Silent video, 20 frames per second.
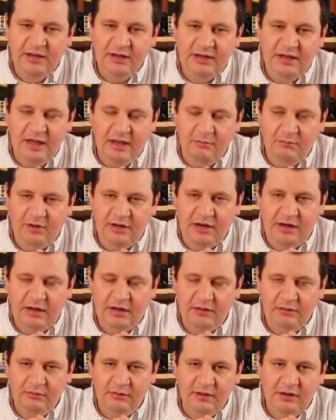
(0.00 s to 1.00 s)

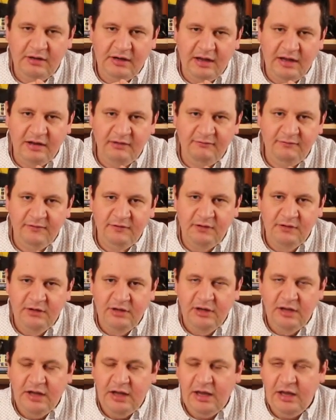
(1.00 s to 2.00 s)
camera arrived,
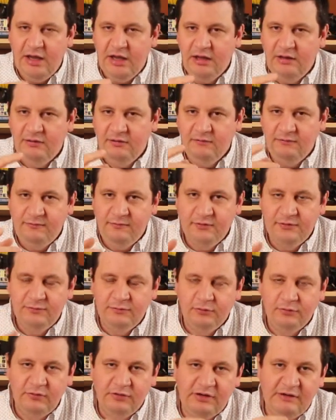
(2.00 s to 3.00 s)
and the first
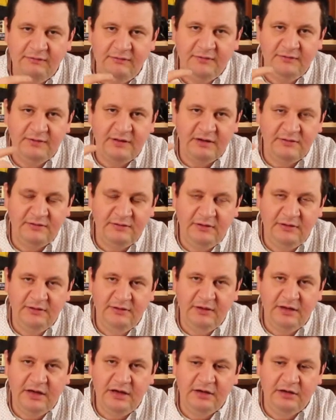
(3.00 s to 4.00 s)
photographies actually
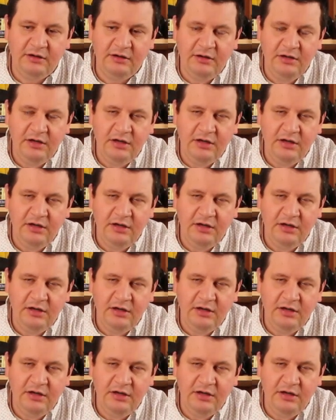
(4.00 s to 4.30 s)
they are